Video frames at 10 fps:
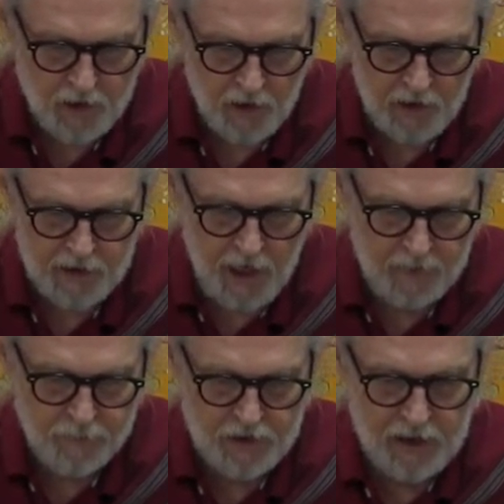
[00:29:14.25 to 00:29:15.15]
So the
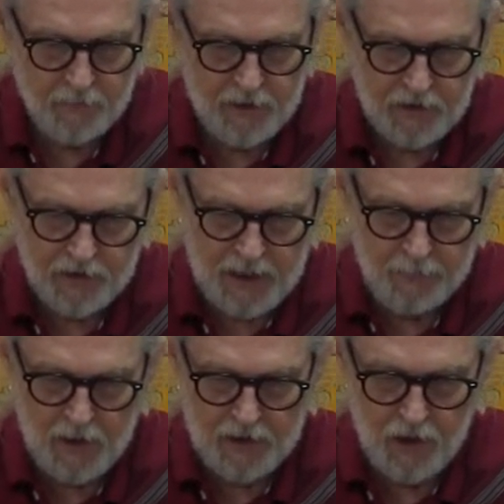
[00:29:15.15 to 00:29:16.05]
Damsi demon is
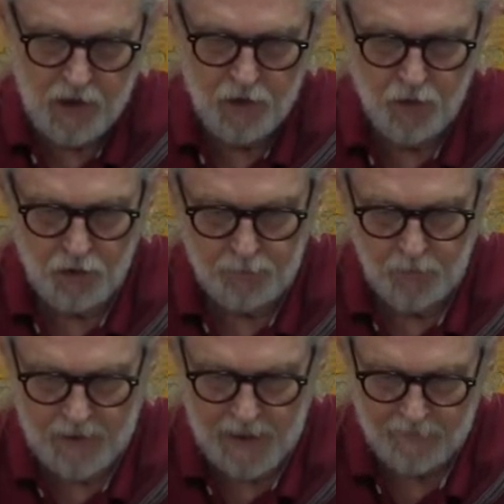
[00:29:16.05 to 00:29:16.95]
someone
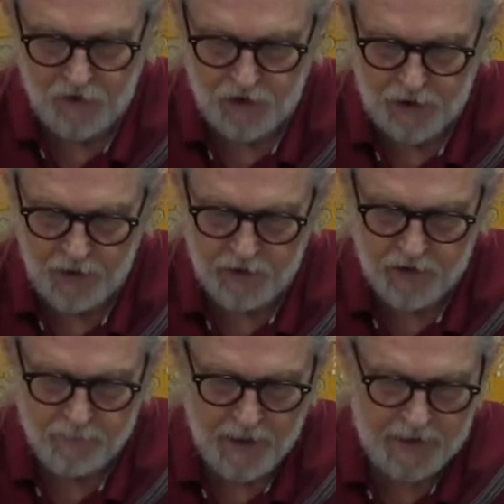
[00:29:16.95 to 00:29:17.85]
whom we have shared
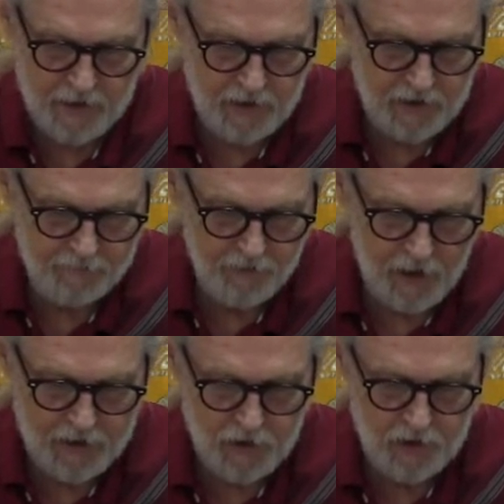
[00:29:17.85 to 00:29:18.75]
samayas, a
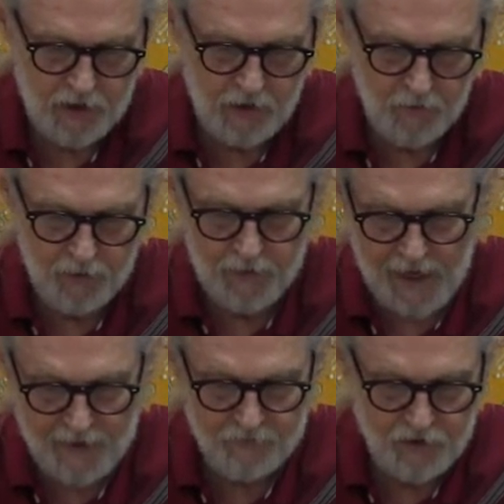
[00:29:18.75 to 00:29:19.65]
Vajra, that we
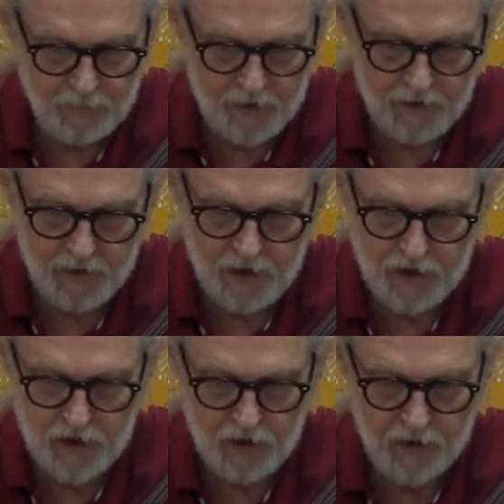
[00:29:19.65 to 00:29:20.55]
have shared
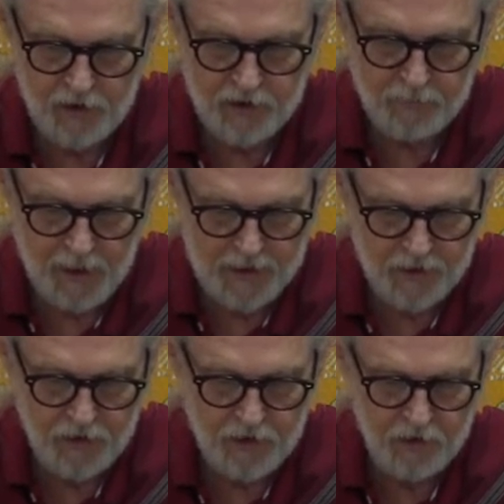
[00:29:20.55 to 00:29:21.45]

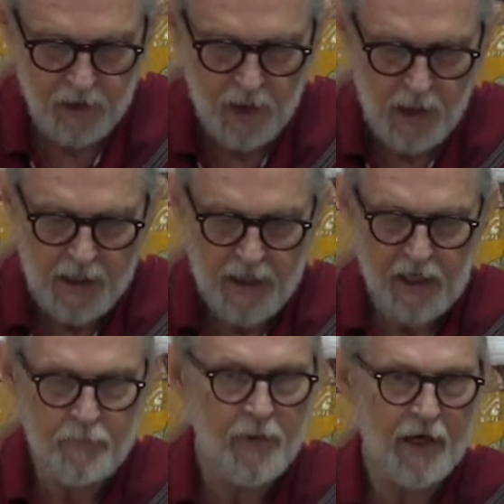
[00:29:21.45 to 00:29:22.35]
samayas. So
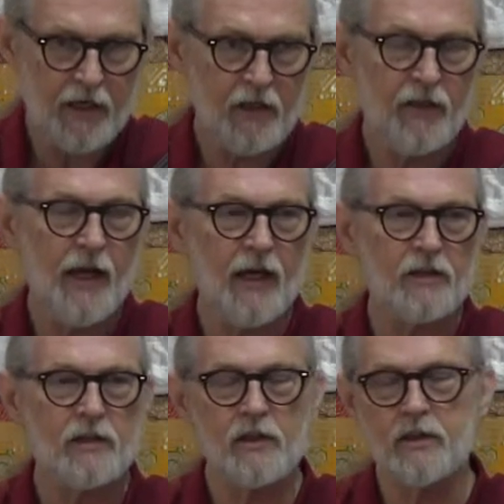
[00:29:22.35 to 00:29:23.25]
anybody that
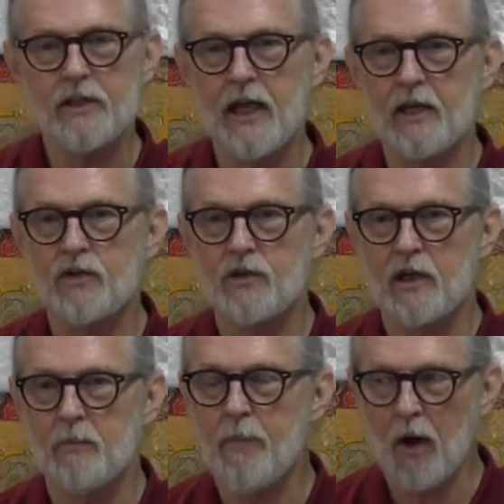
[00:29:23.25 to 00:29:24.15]
takes
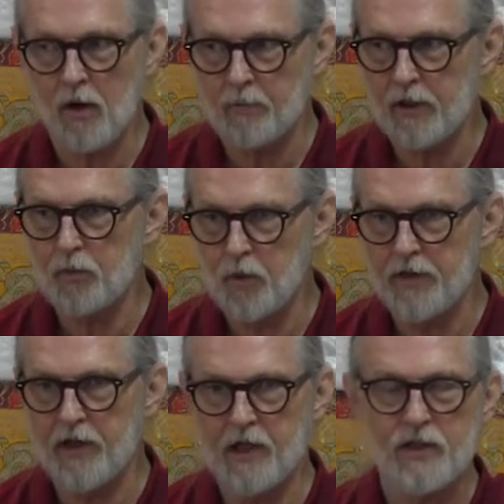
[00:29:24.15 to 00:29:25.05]
an empowerment
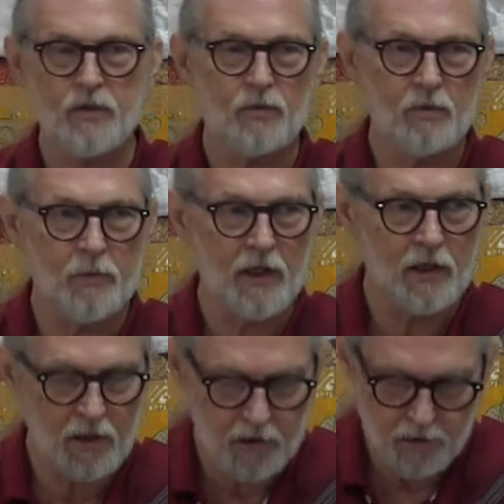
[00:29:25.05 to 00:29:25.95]
with us would be
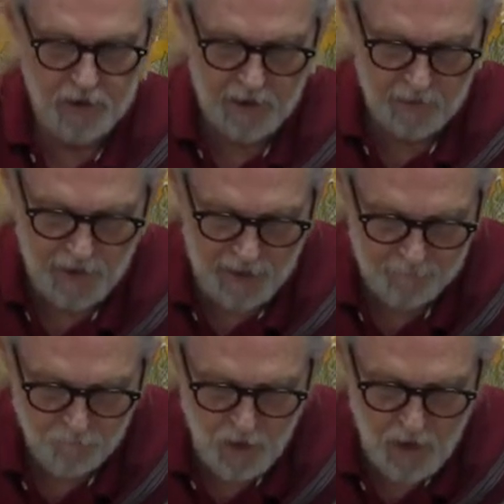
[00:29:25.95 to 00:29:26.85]
included in that.